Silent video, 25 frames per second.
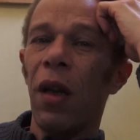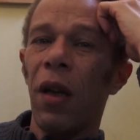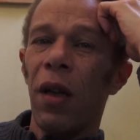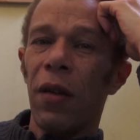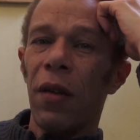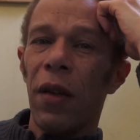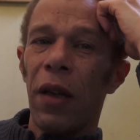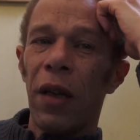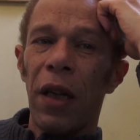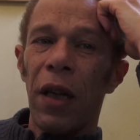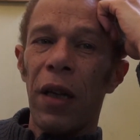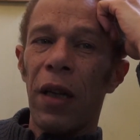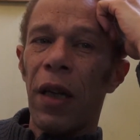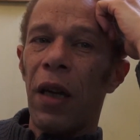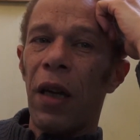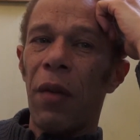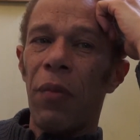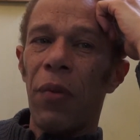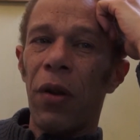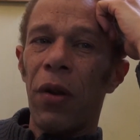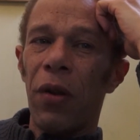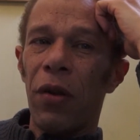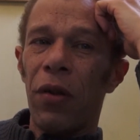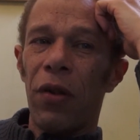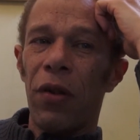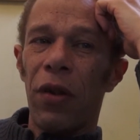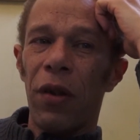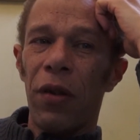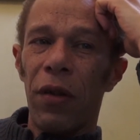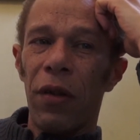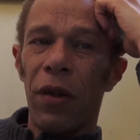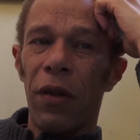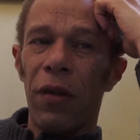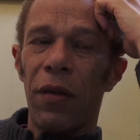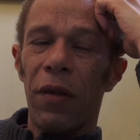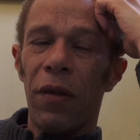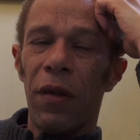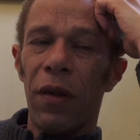So that approach
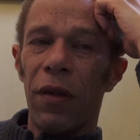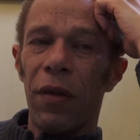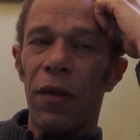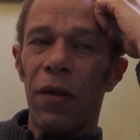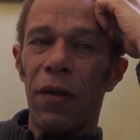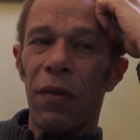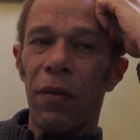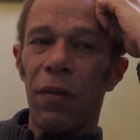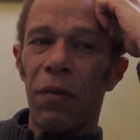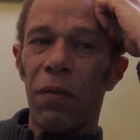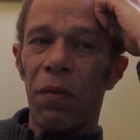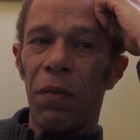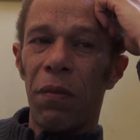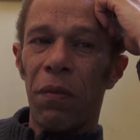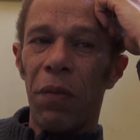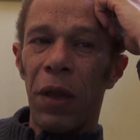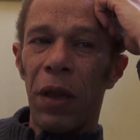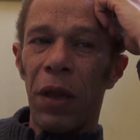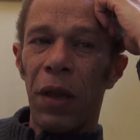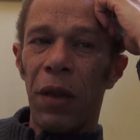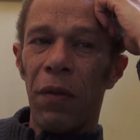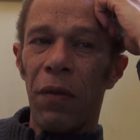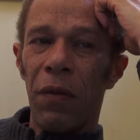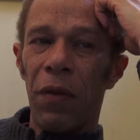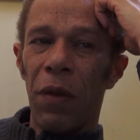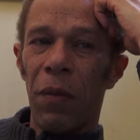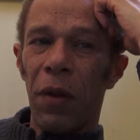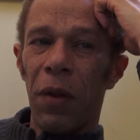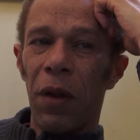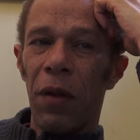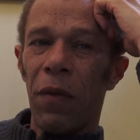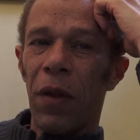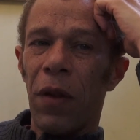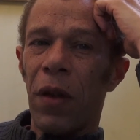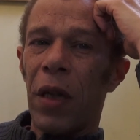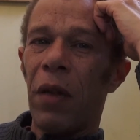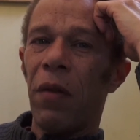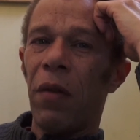has been for me a
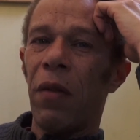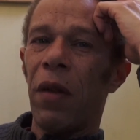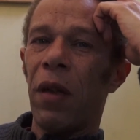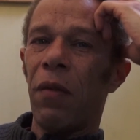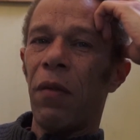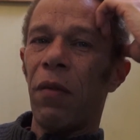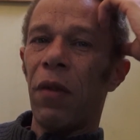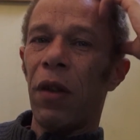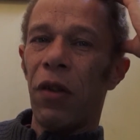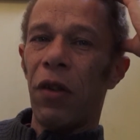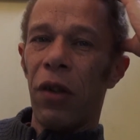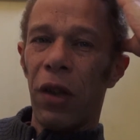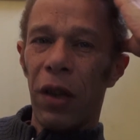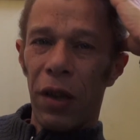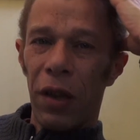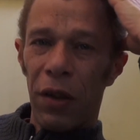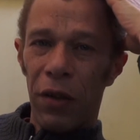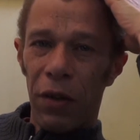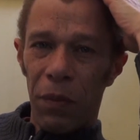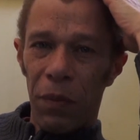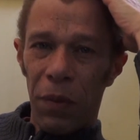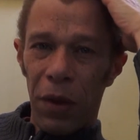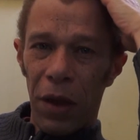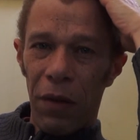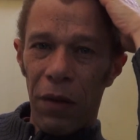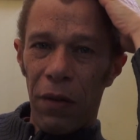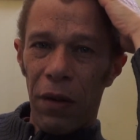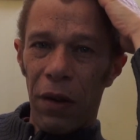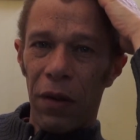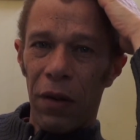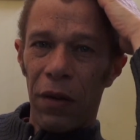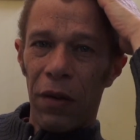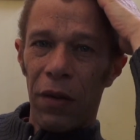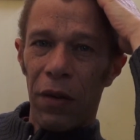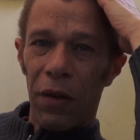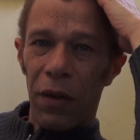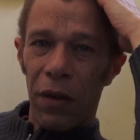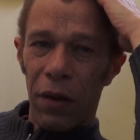very enriching
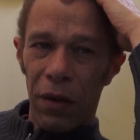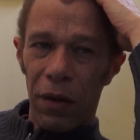experience,